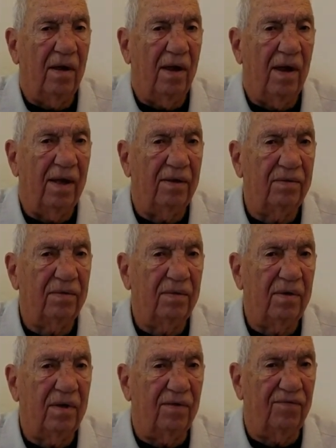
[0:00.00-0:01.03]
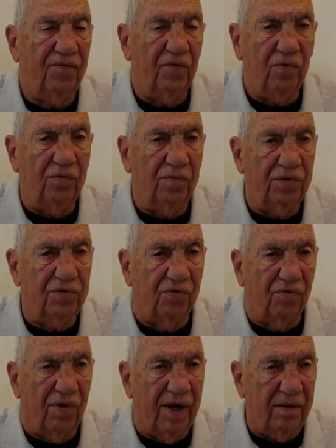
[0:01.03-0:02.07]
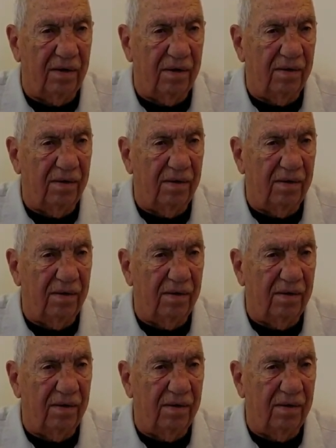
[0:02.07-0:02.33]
And, and the food was great.